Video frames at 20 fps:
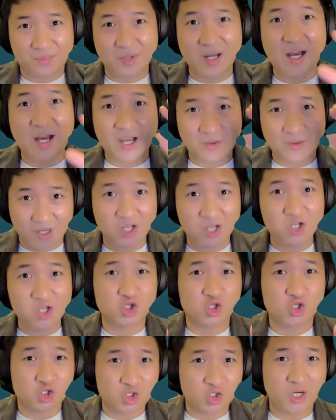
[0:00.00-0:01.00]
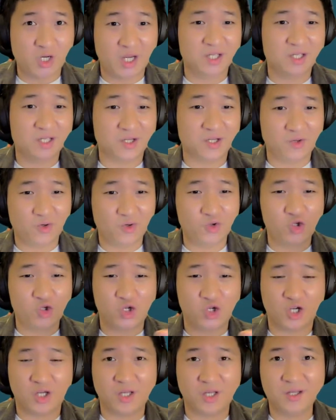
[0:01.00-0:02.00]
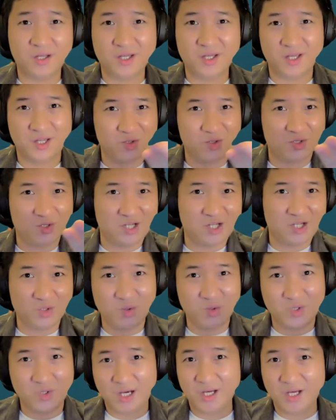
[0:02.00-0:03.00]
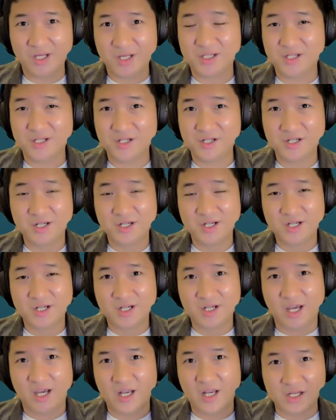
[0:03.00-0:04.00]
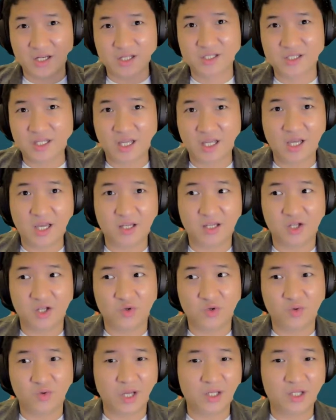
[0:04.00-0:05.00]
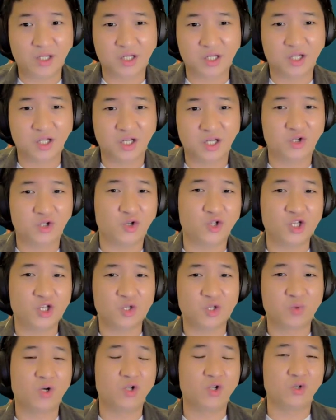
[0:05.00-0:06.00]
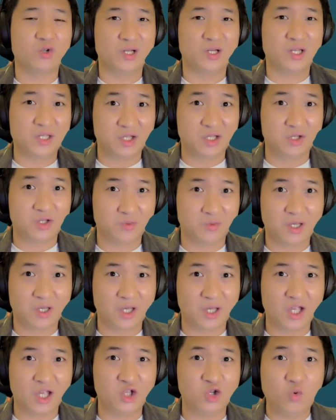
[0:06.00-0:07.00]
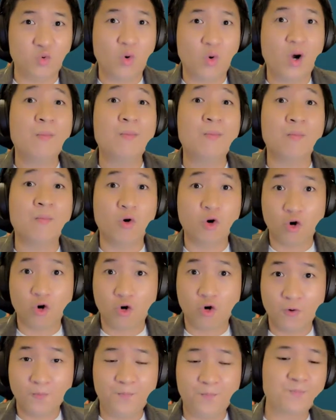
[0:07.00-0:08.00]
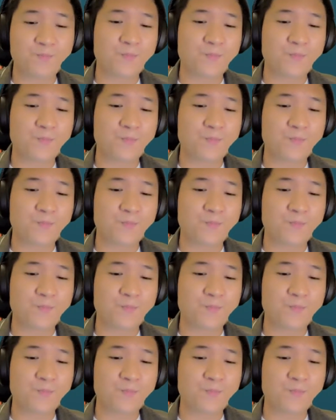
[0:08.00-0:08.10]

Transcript: I manage to track the whole journey, including you guys here, and understand that you guys actually not just want to listen to me and you want more,